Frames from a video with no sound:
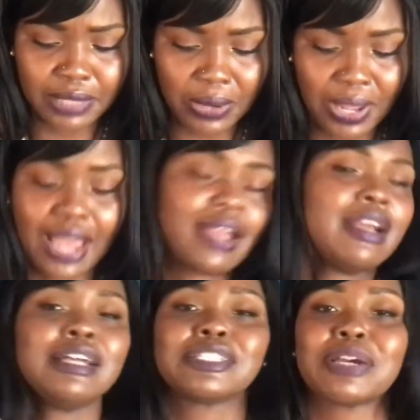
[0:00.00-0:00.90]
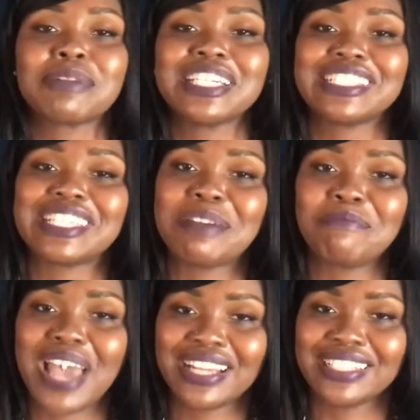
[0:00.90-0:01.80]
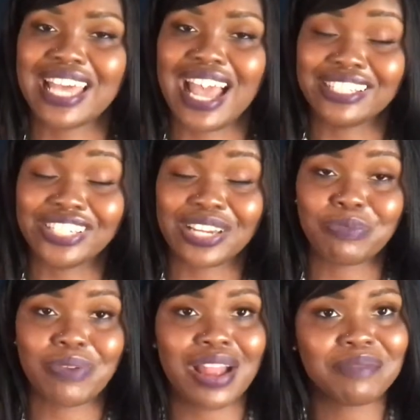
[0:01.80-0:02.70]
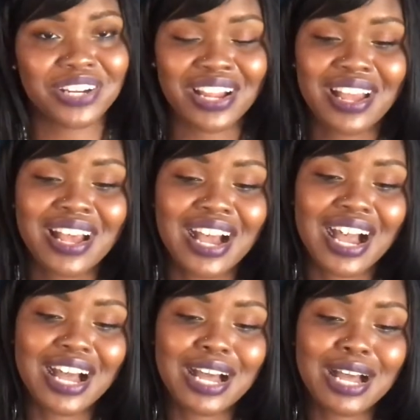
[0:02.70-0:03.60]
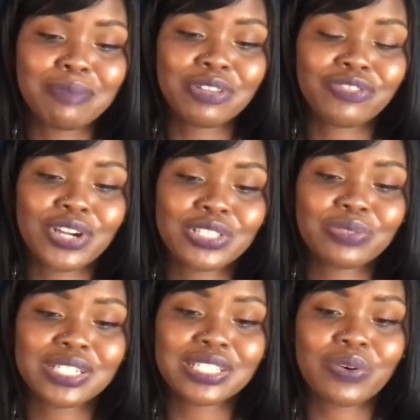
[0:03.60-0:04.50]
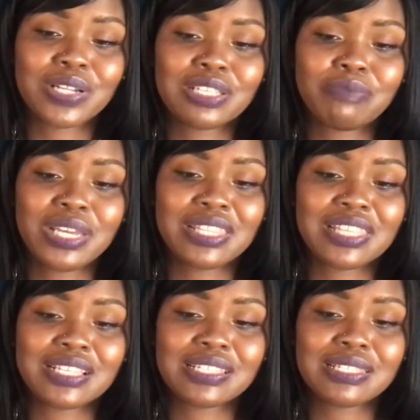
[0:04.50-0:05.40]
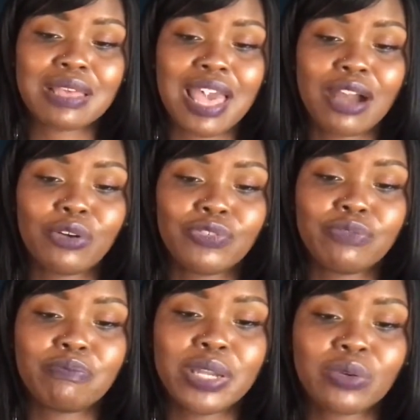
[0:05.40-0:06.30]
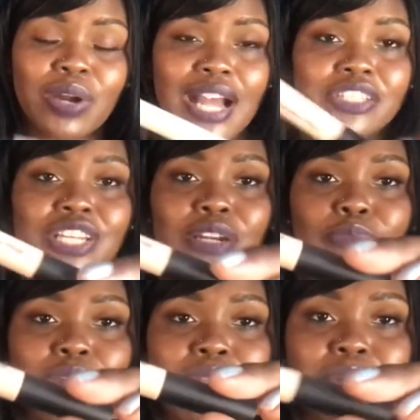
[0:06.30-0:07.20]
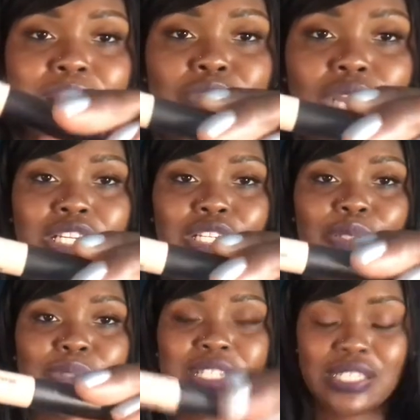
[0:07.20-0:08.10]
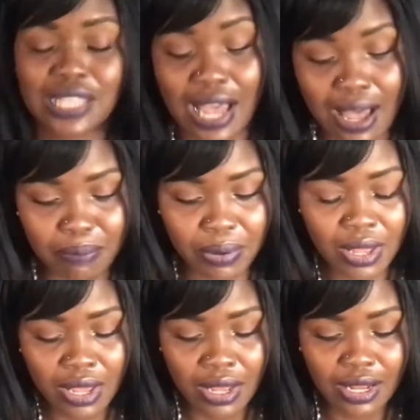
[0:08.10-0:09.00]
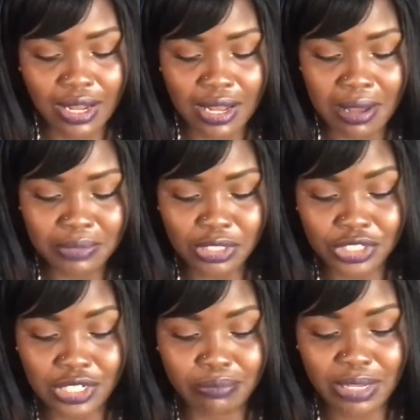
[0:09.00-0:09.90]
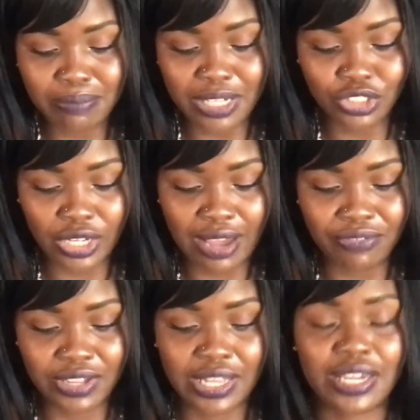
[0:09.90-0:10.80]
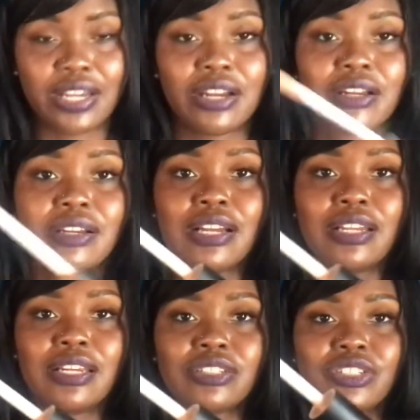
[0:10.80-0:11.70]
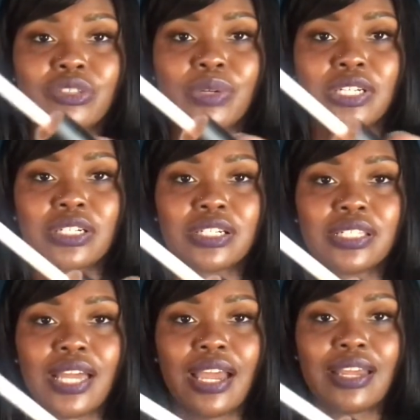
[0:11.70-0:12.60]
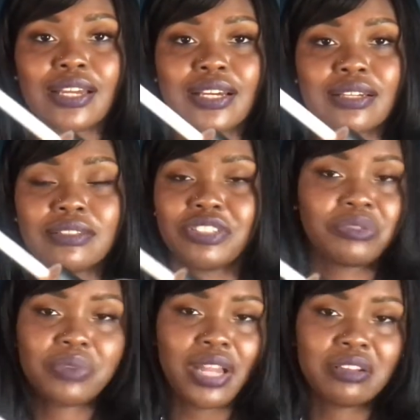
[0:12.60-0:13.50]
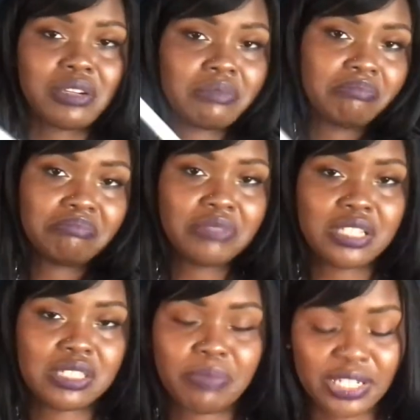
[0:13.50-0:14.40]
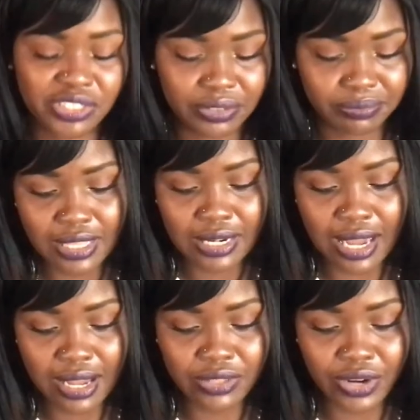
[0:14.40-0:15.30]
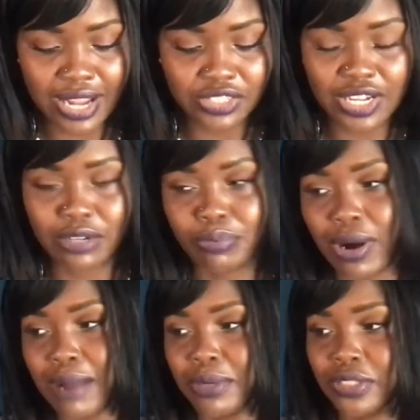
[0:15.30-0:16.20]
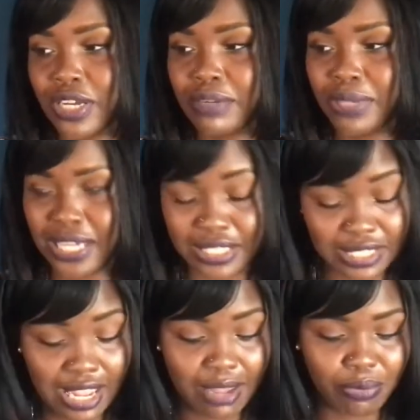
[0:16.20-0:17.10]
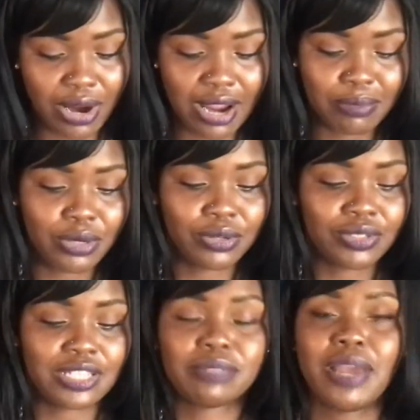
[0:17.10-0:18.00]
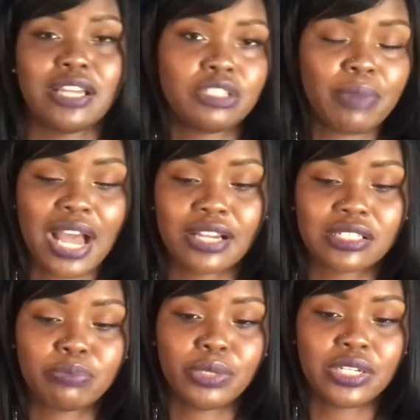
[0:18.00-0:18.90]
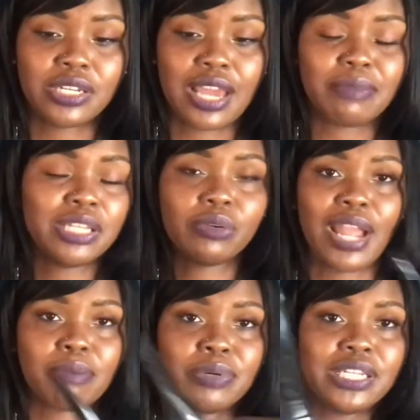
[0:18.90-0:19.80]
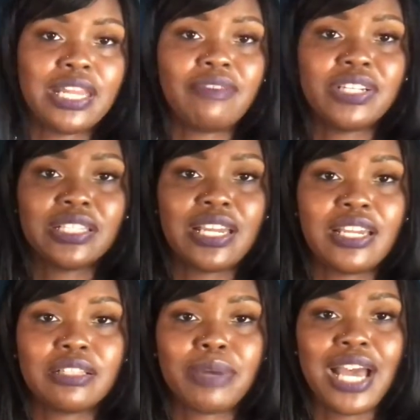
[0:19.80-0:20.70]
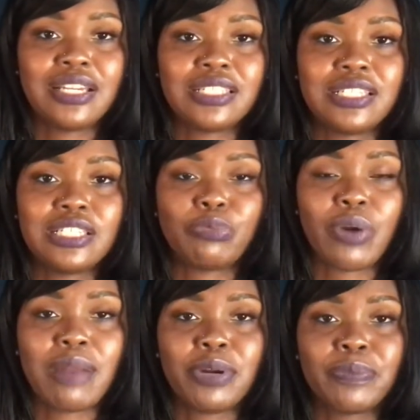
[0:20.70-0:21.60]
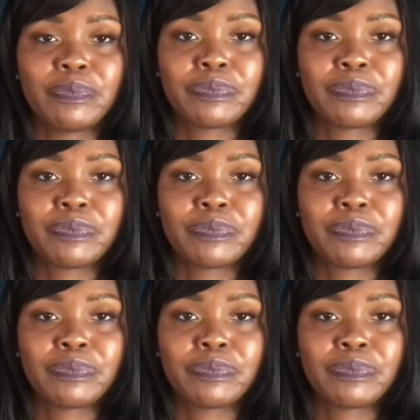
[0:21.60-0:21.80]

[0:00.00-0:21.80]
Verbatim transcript: Okay, so I'm gonna skip back to eyeshadow primer. The first one is going to be this e.l.f. mineral eyeshadow primer. I'm to use this up. There shouldn't be much left in here, and that's just what it looks like, just regular, nothing special. Then the other eyeshadow primer is going to be that same primer, the Smashbox put in, I mean Lorac put in everything, the Behind the Scenes primer.